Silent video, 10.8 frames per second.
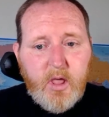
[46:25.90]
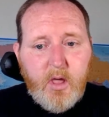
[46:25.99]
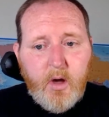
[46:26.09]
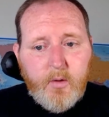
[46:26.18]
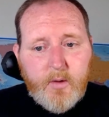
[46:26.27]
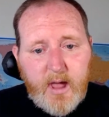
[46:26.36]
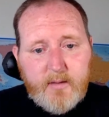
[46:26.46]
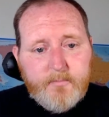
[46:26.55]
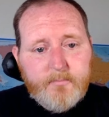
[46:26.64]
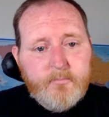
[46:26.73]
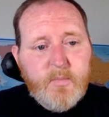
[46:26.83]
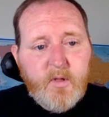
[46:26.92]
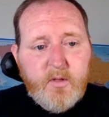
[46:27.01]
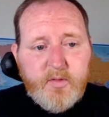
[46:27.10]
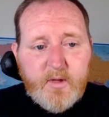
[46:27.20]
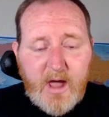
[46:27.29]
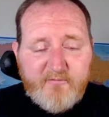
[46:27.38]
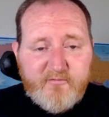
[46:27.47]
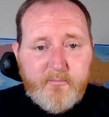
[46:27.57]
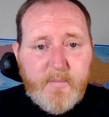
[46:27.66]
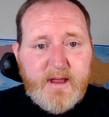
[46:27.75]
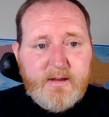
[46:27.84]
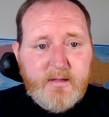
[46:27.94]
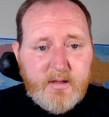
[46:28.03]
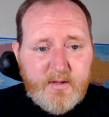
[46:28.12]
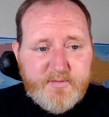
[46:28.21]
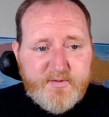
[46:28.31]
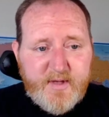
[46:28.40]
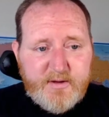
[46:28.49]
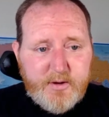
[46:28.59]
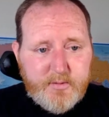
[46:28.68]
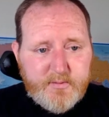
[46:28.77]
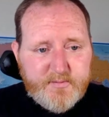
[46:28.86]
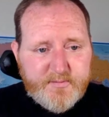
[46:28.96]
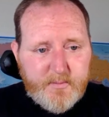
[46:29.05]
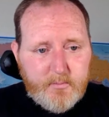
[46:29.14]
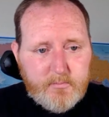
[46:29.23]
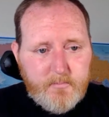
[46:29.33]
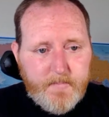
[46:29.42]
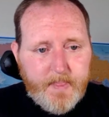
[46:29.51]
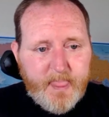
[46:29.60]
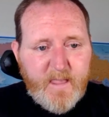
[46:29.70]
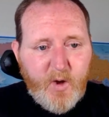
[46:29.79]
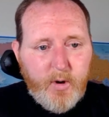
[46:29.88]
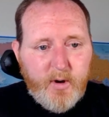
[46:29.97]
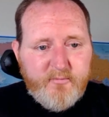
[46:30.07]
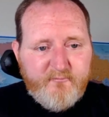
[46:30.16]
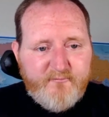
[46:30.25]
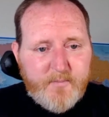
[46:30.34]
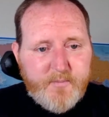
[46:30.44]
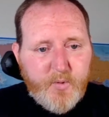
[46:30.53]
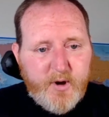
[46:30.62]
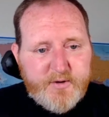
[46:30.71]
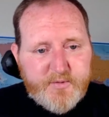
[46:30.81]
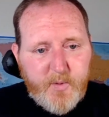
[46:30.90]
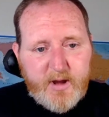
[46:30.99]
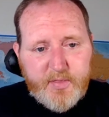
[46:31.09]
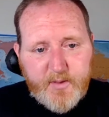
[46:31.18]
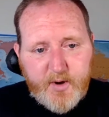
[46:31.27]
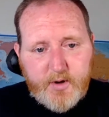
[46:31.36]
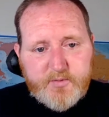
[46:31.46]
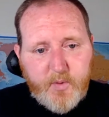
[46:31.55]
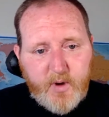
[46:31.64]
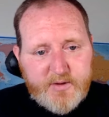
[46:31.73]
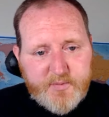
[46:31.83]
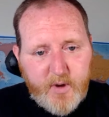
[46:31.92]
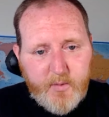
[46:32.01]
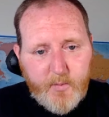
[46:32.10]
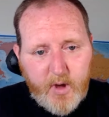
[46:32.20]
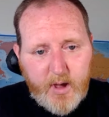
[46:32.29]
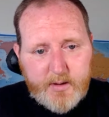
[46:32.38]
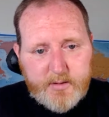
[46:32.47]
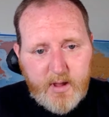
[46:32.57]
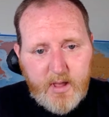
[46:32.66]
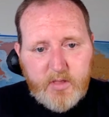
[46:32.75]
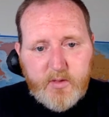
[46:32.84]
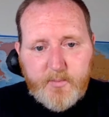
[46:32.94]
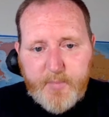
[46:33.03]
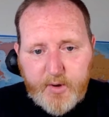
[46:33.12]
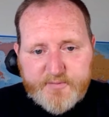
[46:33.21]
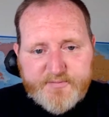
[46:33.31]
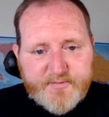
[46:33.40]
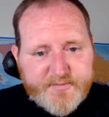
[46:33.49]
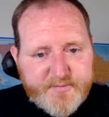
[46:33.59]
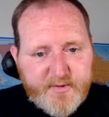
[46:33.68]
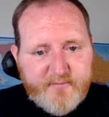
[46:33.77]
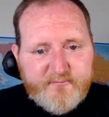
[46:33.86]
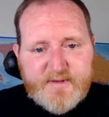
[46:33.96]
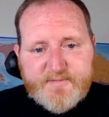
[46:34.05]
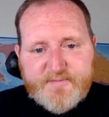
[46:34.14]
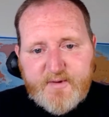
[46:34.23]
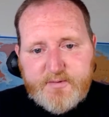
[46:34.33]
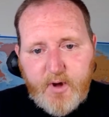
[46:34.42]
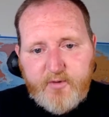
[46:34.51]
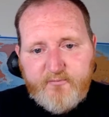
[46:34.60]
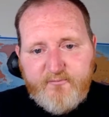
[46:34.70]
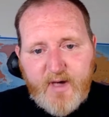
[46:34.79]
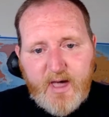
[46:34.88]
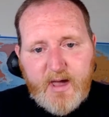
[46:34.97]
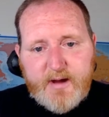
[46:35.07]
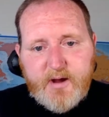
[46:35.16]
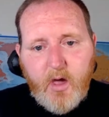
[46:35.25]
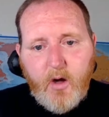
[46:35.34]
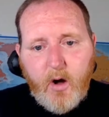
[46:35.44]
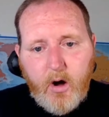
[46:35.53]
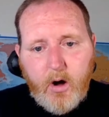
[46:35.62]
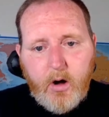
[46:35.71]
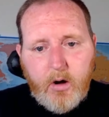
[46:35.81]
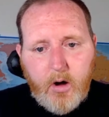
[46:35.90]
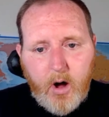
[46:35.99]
Okay, the government continues. On February 23rd, 2021, the Postal Service notified all